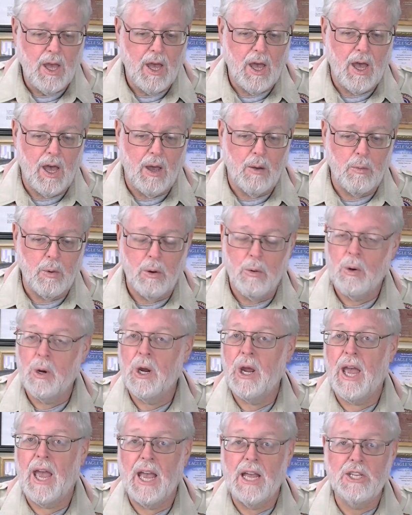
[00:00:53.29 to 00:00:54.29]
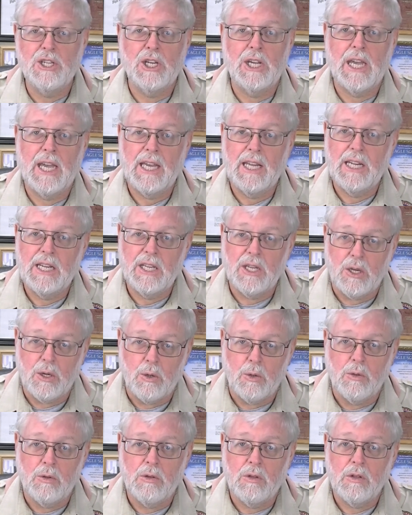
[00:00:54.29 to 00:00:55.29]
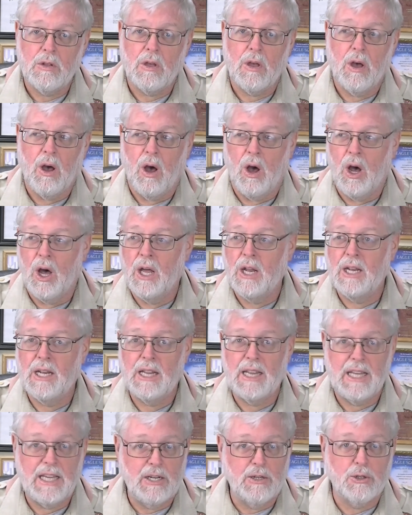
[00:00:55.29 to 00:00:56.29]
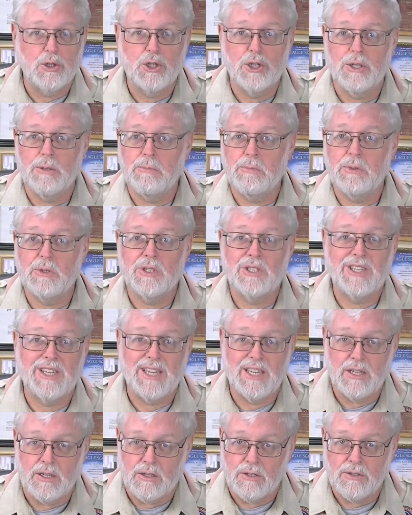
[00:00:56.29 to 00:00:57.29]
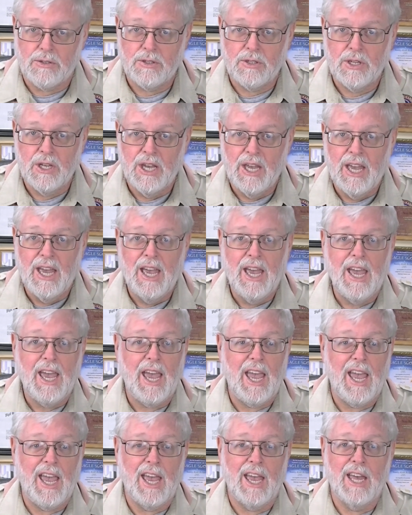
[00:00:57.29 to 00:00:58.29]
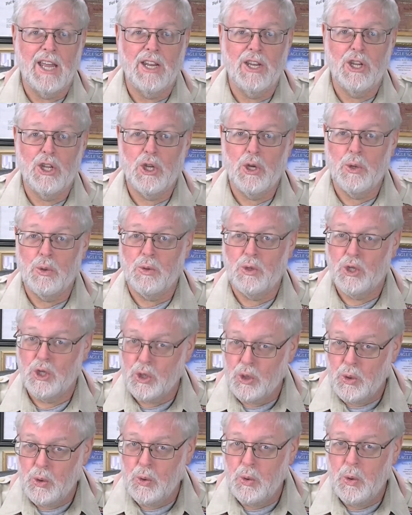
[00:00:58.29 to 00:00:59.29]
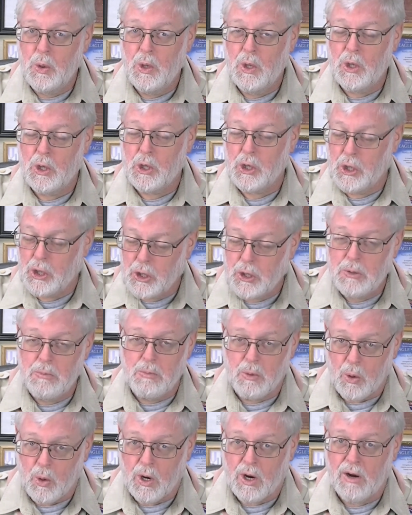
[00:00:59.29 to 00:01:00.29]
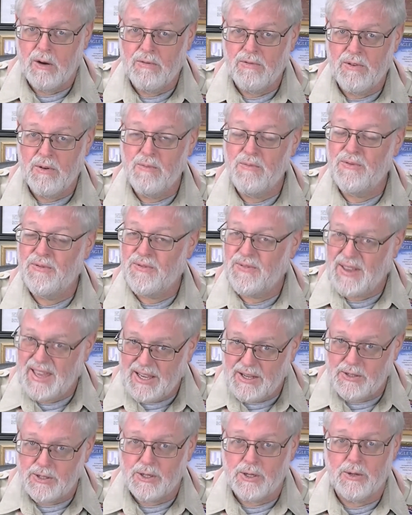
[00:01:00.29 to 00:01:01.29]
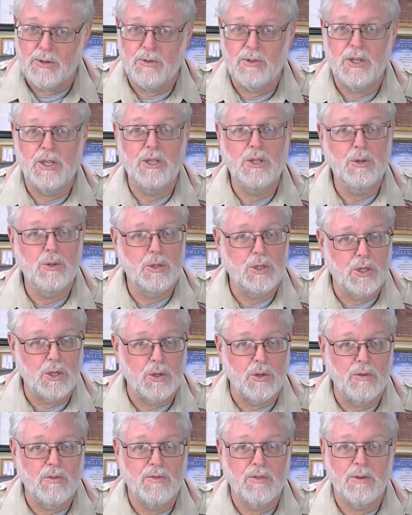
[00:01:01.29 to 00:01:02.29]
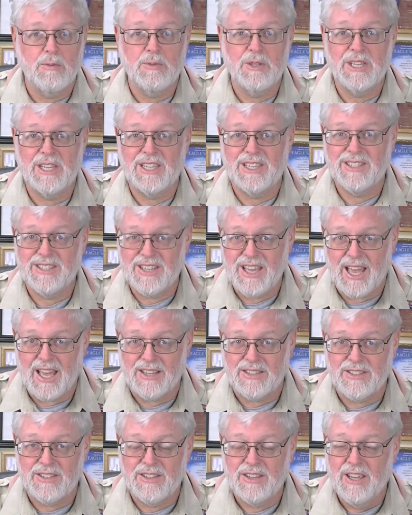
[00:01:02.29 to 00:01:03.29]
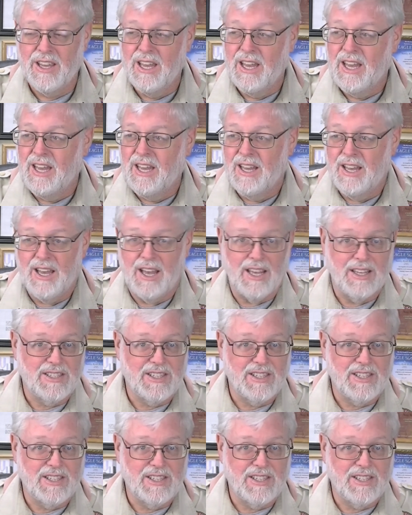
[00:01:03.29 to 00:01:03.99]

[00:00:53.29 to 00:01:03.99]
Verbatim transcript: uh, where we're educating youth on leadership skills. And you do learn more from failure than you do from success. Uh,